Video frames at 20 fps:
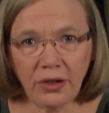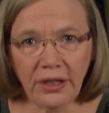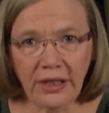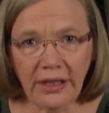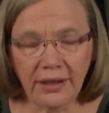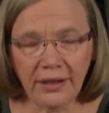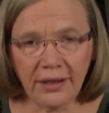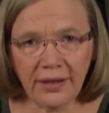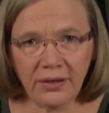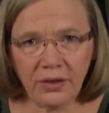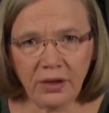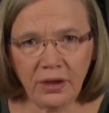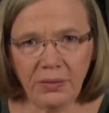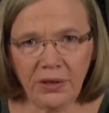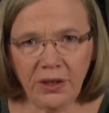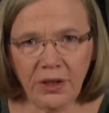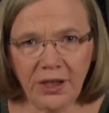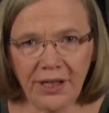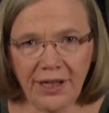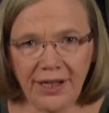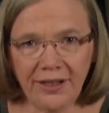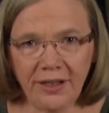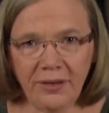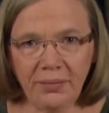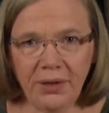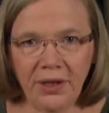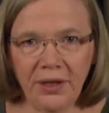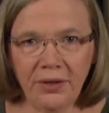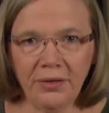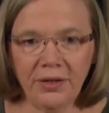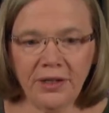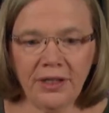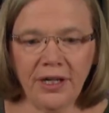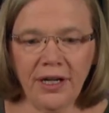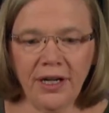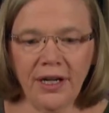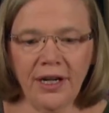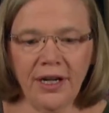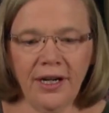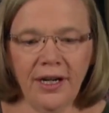need as a home educating parent.
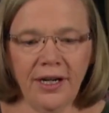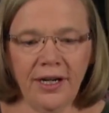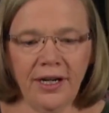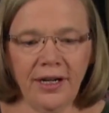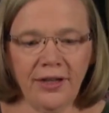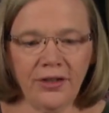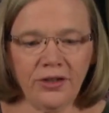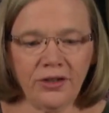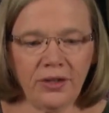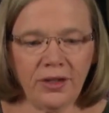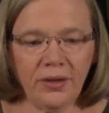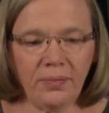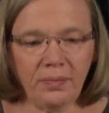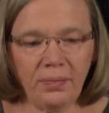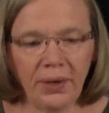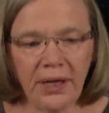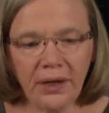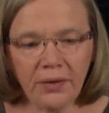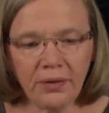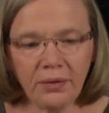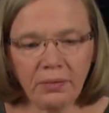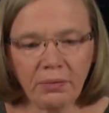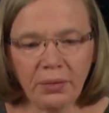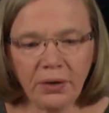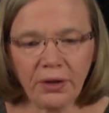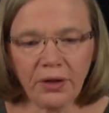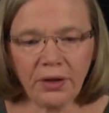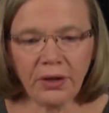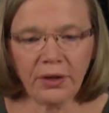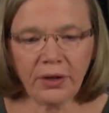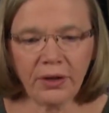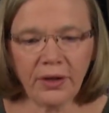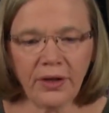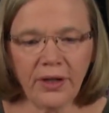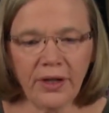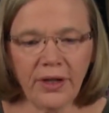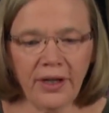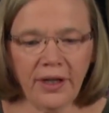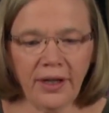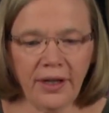So the parent book
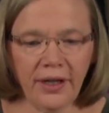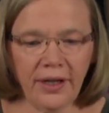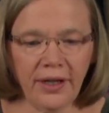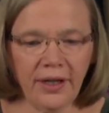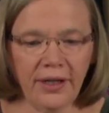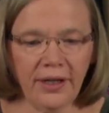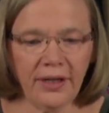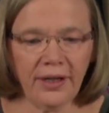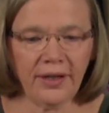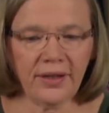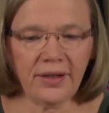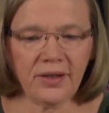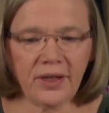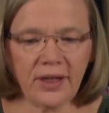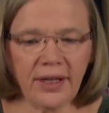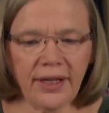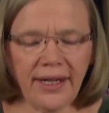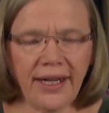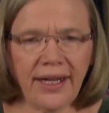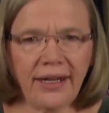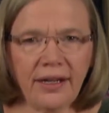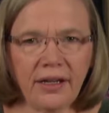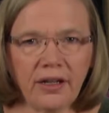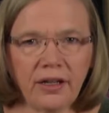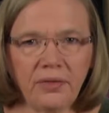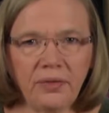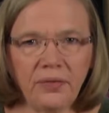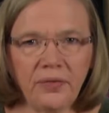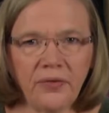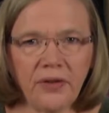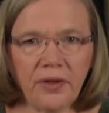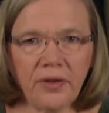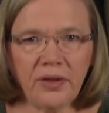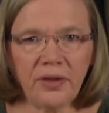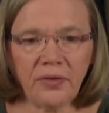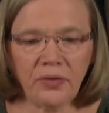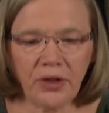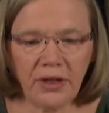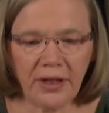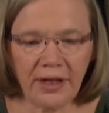is laid out
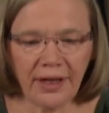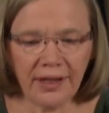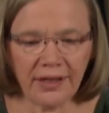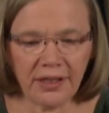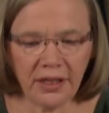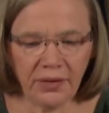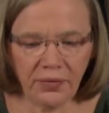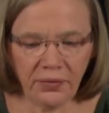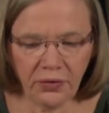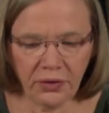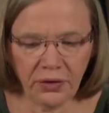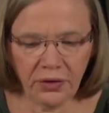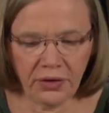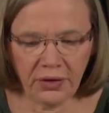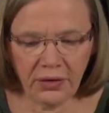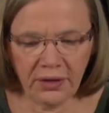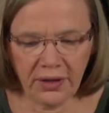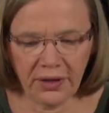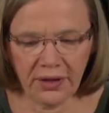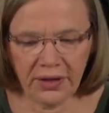very, very nicely for you,